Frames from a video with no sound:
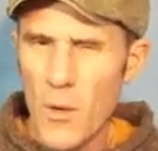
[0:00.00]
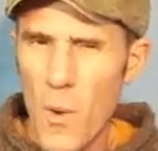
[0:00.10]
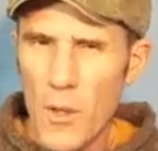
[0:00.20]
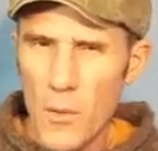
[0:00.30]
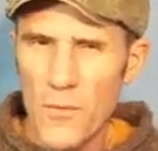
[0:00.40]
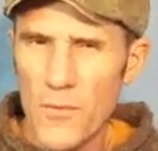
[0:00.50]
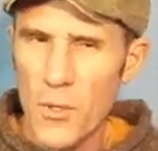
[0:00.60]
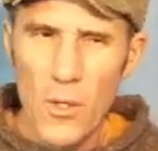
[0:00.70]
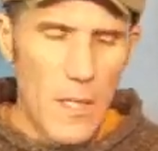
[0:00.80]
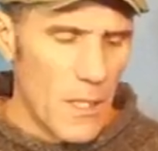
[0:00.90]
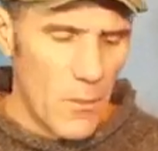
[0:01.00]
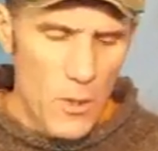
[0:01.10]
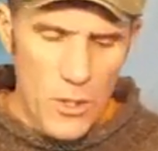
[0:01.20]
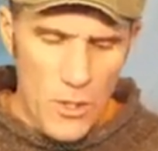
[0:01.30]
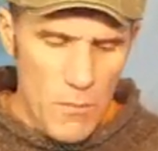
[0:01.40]
well it was full. It would
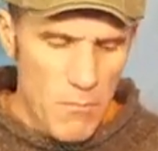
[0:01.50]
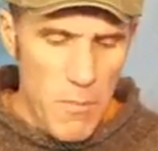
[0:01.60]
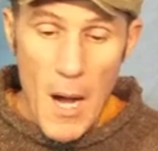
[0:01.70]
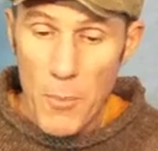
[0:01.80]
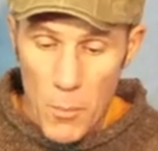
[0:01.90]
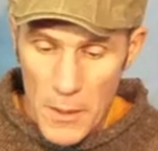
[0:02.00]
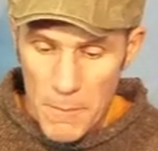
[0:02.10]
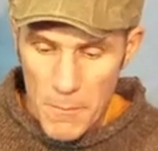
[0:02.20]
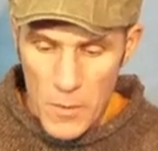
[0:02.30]
just pop open.